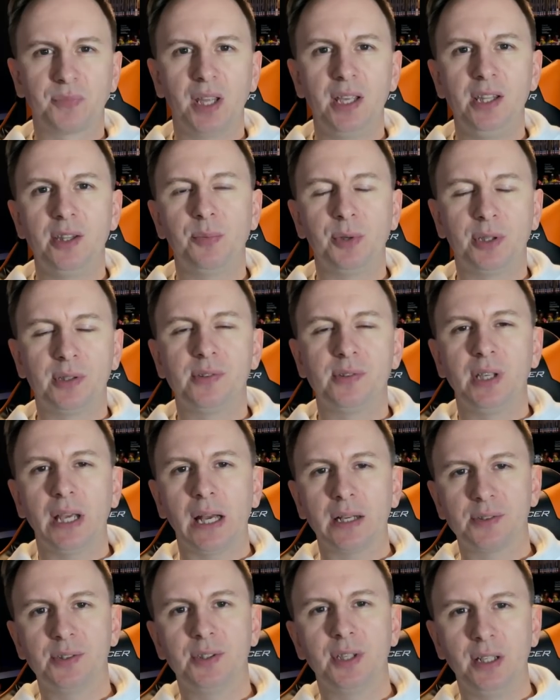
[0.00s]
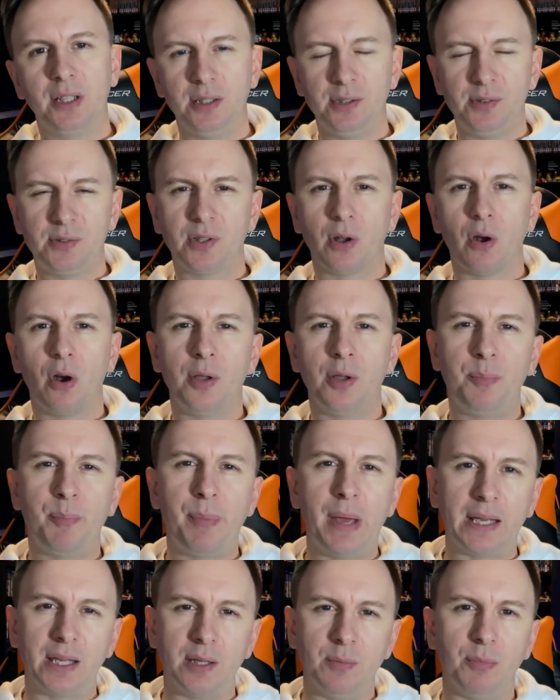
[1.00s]
Either because he accidentally started
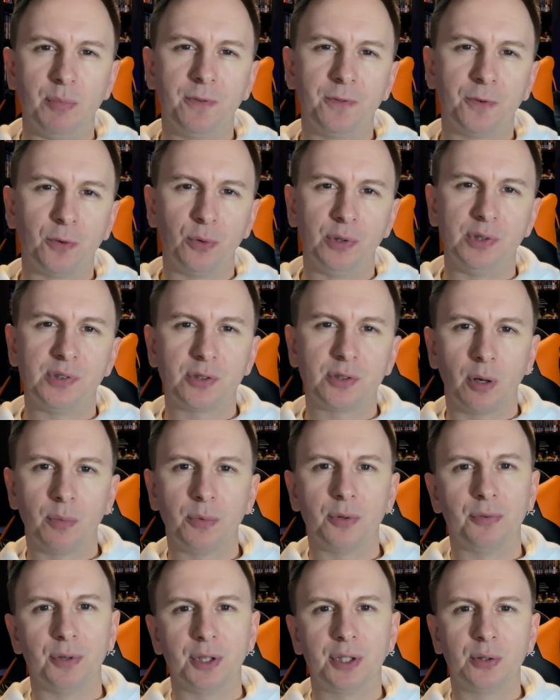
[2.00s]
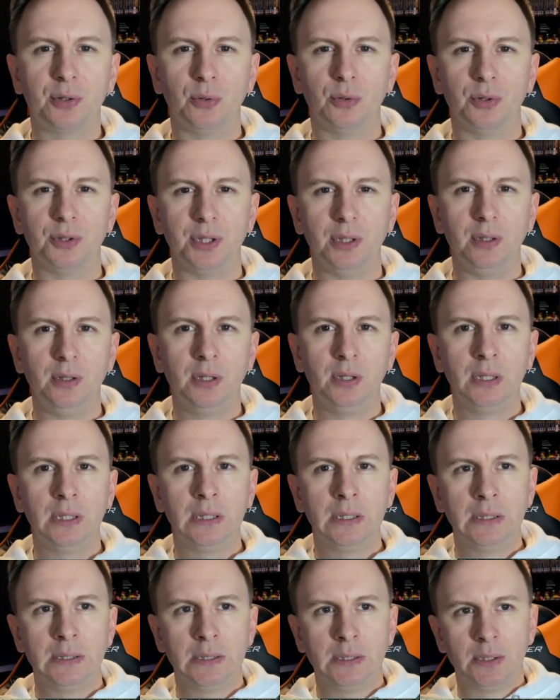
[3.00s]
begging before he stopped the recording,
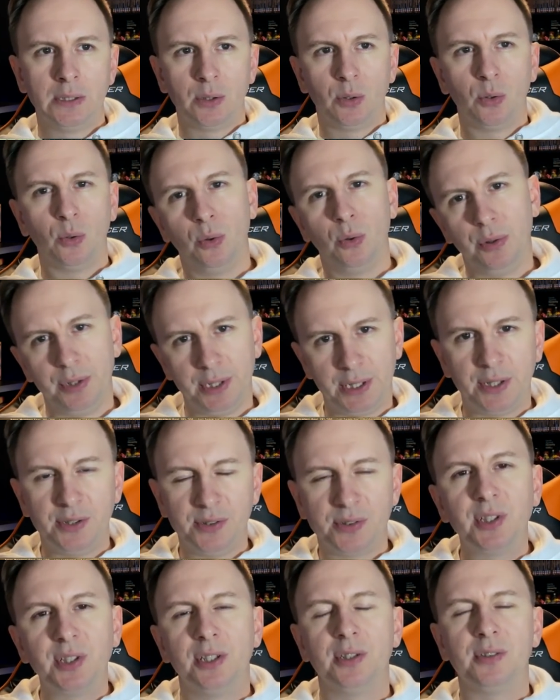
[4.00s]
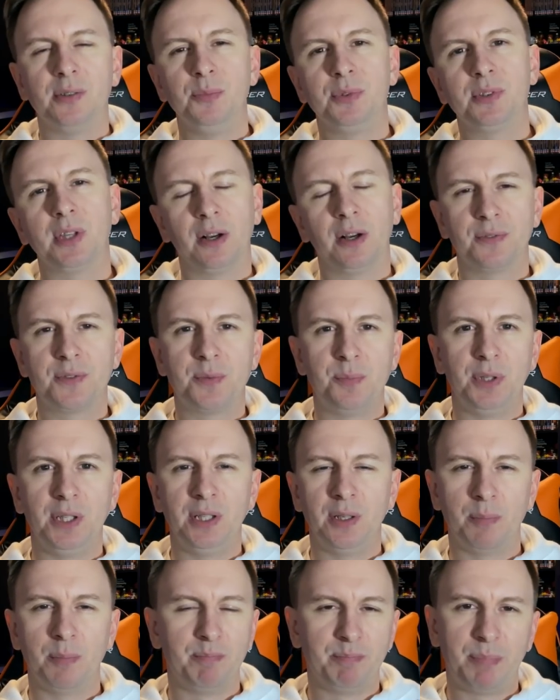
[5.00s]
or he considers himself to be
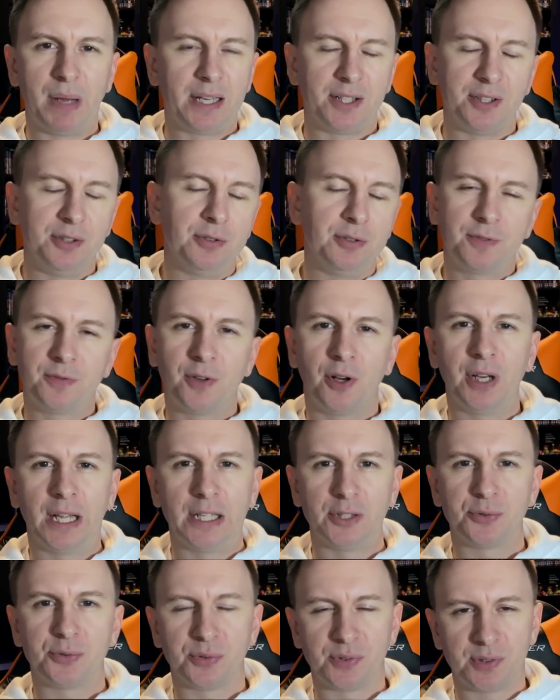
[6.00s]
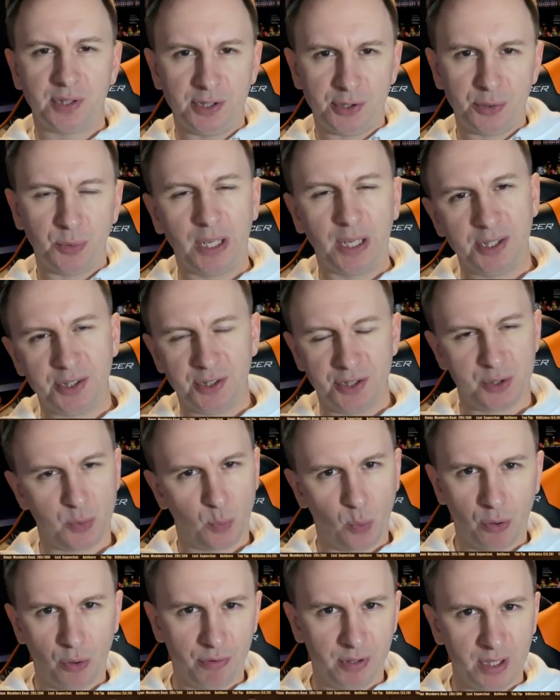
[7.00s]
in a bad enough financial situation to
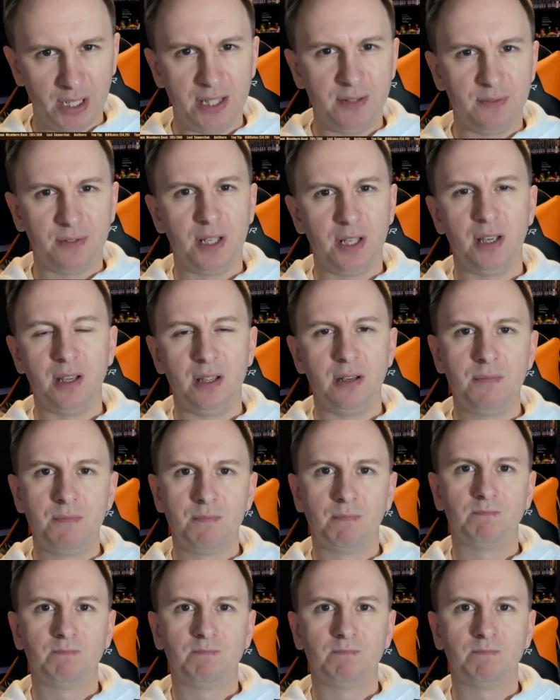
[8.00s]
warrant leaving it in.